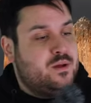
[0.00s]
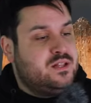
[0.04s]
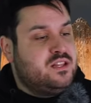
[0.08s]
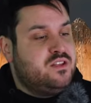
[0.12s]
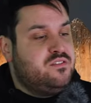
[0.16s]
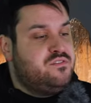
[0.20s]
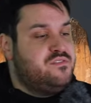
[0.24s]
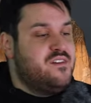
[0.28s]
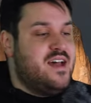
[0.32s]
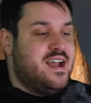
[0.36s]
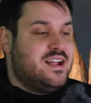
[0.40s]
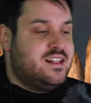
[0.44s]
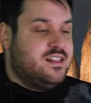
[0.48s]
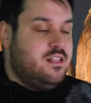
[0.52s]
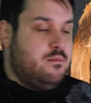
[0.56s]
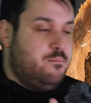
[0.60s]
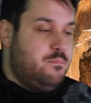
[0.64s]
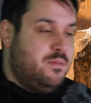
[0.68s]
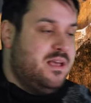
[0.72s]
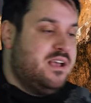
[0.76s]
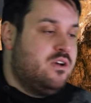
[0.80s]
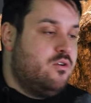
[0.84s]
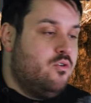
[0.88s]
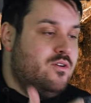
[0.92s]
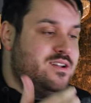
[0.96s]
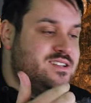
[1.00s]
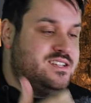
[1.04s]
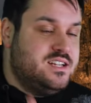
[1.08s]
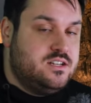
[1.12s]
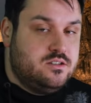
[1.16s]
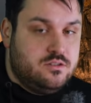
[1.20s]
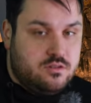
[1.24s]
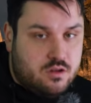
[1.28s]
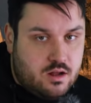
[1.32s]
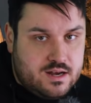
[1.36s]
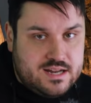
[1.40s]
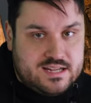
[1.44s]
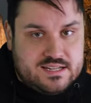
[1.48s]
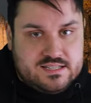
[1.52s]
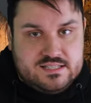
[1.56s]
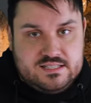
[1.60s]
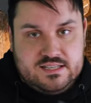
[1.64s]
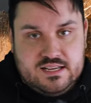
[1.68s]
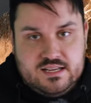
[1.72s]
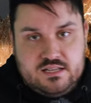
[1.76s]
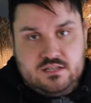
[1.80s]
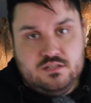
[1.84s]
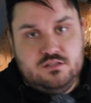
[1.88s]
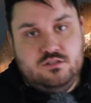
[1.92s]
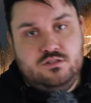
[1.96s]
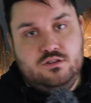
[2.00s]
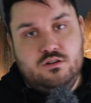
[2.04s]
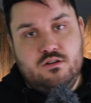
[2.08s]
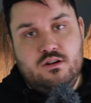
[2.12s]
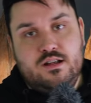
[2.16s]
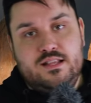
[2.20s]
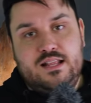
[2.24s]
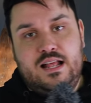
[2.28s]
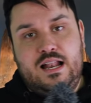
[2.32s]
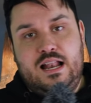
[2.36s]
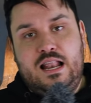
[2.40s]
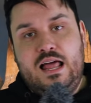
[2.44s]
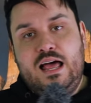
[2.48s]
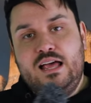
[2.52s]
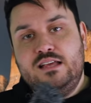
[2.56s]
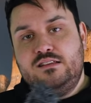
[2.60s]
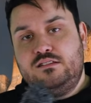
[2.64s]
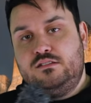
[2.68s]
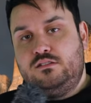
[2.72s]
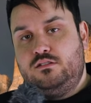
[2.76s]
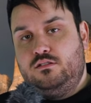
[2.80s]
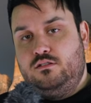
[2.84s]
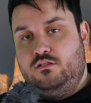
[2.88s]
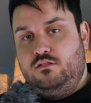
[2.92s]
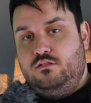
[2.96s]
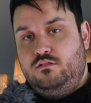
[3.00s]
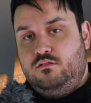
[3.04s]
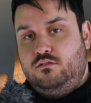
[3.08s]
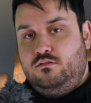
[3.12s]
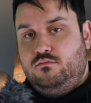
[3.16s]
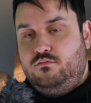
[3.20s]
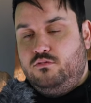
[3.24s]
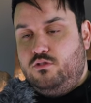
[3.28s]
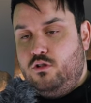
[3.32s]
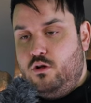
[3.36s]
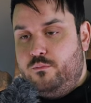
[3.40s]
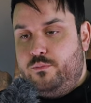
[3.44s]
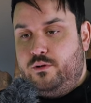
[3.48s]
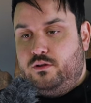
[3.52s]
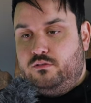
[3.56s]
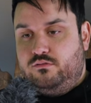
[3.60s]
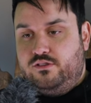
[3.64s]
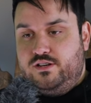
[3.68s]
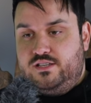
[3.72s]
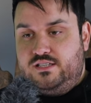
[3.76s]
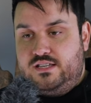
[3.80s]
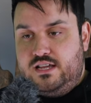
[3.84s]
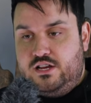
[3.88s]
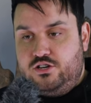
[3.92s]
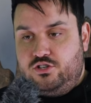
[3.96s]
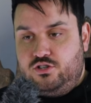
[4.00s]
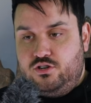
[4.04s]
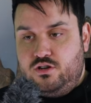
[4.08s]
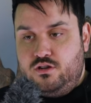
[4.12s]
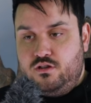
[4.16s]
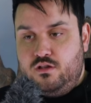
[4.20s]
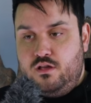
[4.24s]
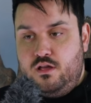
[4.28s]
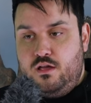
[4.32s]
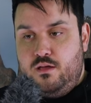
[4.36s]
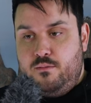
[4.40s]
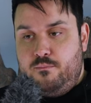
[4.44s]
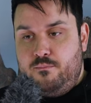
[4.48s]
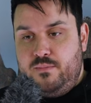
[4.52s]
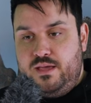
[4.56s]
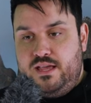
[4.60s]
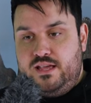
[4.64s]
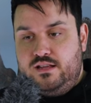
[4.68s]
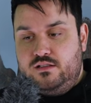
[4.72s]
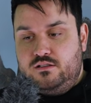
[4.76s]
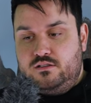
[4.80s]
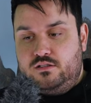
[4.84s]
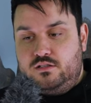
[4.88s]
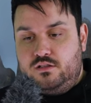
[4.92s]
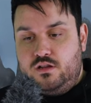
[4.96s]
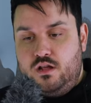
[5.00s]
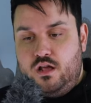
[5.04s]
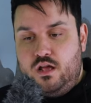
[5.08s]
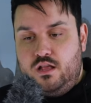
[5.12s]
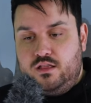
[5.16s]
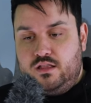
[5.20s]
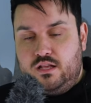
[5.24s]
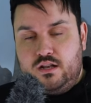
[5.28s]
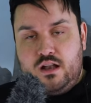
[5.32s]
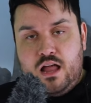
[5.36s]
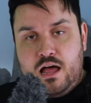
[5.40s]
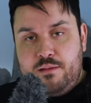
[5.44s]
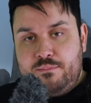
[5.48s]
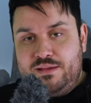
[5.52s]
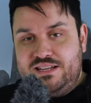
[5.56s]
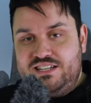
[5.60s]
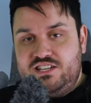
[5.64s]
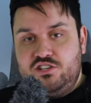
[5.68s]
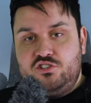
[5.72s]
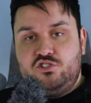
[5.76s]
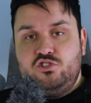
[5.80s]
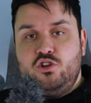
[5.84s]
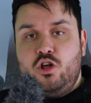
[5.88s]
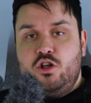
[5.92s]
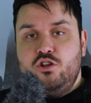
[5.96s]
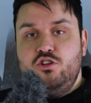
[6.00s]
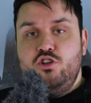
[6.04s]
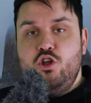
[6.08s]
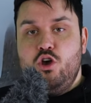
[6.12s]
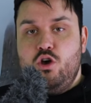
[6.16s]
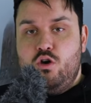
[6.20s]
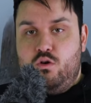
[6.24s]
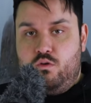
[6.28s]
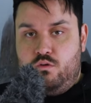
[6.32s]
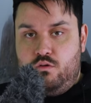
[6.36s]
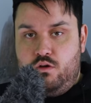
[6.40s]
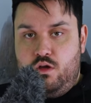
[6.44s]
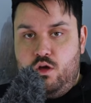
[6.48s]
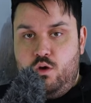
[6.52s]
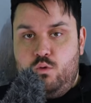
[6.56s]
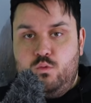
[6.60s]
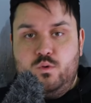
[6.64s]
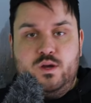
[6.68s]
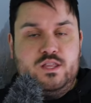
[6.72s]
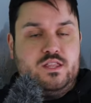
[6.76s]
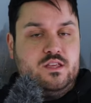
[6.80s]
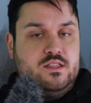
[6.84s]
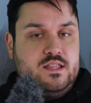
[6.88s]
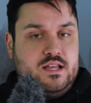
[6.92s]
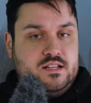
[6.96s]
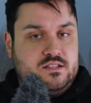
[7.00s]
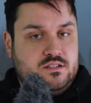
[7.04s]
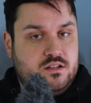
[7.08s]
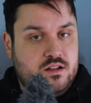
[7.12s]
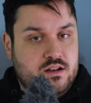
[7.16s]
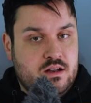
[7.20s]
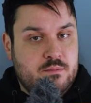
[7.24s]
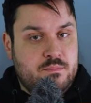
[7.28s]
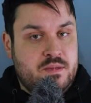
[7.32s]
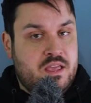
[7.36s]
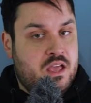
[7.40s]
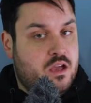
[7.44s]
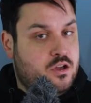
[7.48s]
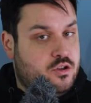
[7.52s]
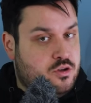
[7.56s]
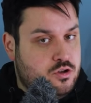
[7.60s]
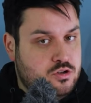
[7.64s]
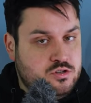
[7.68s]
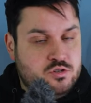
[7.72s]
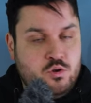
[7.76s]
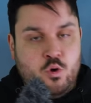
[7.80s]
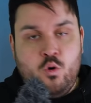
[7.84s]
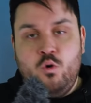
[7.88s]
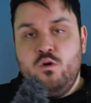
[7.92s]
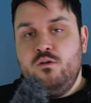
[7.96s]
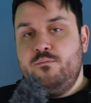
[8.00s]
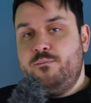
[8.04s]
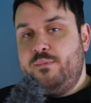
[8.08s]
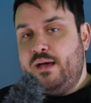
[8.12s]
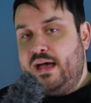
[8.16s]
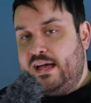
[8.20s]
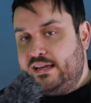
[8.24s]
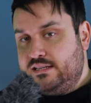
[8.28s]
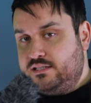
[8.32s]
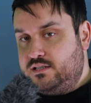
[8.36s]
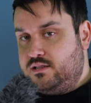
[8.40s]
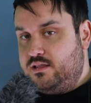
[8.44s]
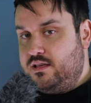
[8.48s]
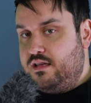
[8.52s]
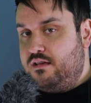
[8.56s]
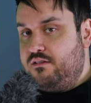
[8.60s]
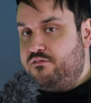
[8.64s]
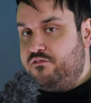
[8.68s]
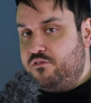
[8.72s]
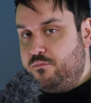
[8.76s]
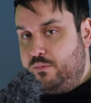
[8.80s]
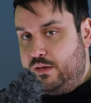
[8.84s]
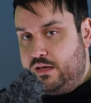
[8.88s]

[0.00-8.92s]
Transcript: But the fact that Bitcoin did not exist during the last global recession means the llama does not know whether that's going to be a good or bad thing for